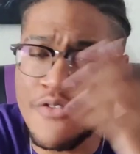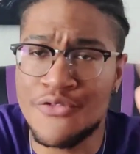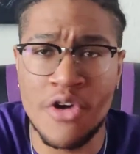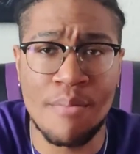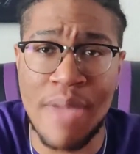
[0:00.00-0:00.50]

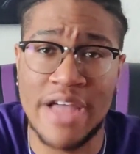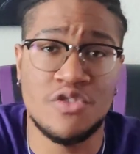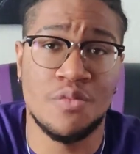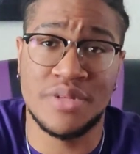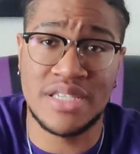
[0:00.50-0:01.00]
From
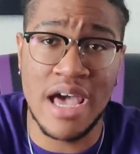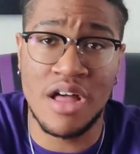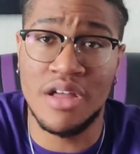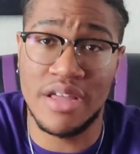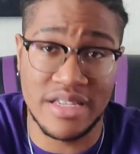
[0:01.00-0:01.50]
Matthew
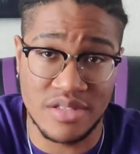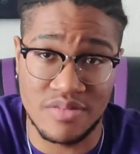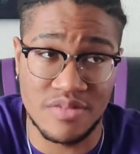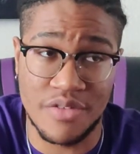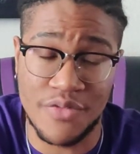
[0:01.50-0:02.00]
Patel
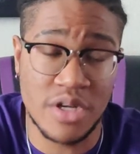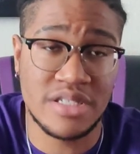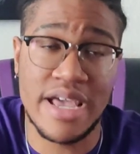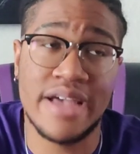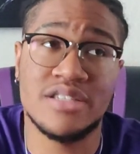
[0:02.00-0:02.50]
as the
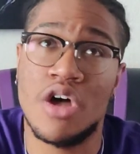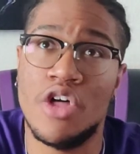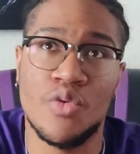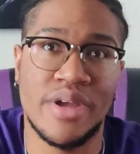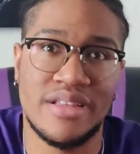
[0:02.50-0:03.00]
first ex,
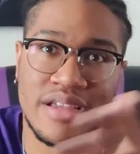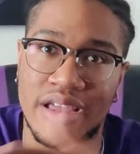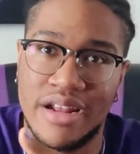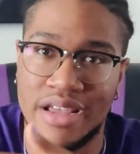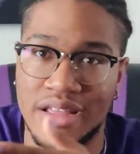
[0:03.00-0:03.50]
all the way to
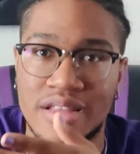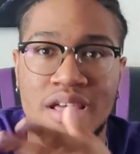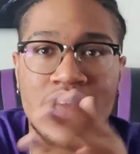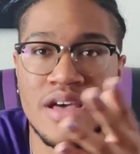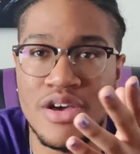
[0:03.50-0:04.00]
Gideon
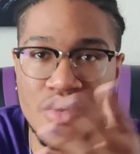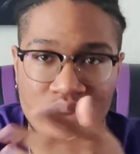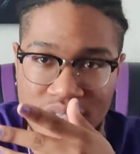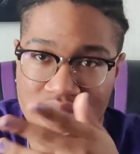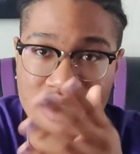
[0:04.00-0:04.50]

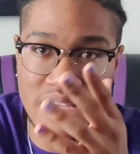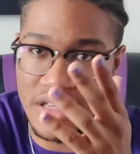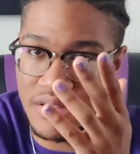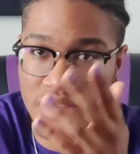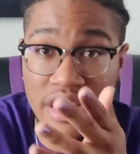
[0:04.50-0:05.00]

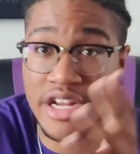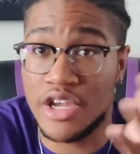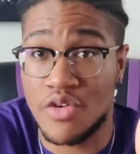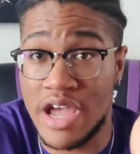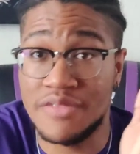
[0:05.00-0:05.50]

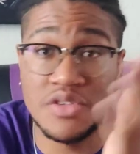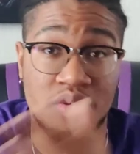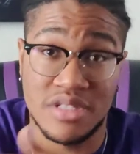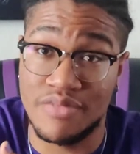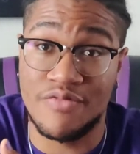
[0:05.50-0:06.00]
Graves, who
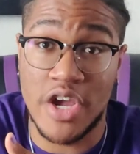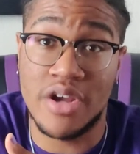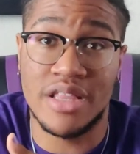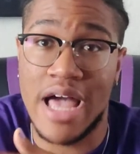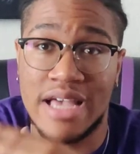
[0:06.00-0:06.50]
is the
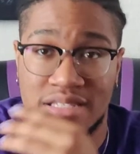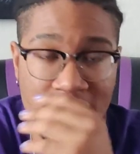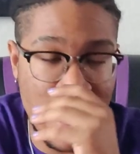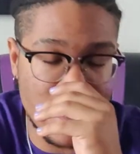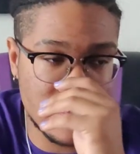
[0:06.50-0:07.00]
very
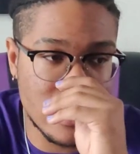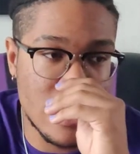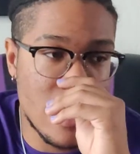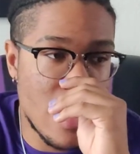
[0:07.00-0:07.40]
last ex.